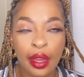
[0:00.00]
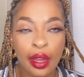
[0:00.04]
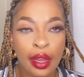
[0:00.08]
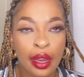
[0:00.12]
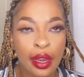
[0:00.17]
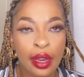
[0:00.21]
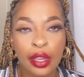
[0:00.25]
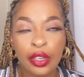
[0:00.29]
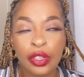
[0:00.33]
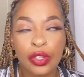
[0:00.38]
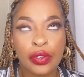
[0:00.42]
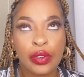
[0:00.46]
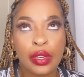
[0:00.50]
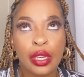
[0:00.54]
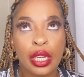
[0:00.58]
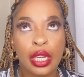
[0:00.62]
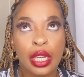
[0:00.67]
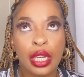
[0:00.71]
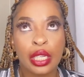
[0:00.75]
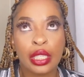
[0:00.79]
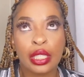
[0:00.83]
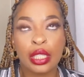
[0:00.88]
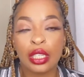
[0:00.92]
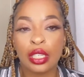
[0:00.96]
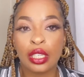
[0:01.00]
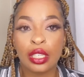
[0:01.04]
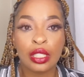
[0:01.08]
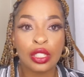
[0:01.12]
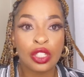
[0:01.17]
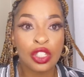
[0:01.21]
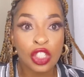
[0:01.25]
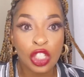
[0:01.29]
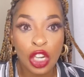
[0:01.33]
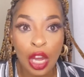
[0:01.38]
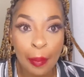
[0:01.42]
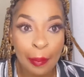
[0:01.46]
literally didn't
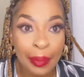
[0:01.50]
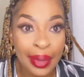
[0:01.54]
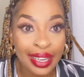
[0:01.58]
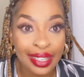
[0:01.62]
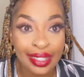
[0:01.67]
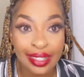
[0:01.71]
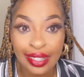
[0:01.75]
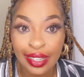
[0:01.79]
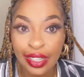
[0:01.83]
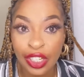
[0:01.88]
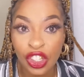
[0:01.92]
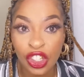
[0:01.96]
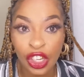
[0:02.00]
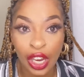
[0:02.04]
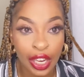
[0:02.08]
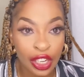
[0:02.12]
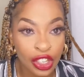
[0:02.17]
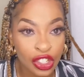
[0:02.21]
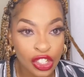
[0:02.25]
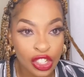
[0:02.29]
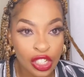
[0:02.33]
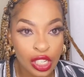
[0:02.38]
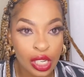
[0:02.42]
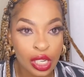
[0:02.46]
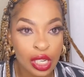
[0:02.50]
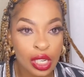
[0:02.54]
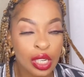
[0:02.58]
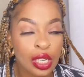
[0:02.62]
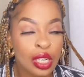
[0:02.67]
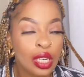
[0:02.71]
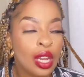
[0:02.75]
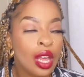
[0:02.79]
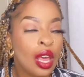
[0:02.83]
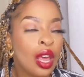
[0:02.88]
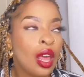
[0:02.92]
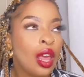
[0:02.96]
stop at a T-junction.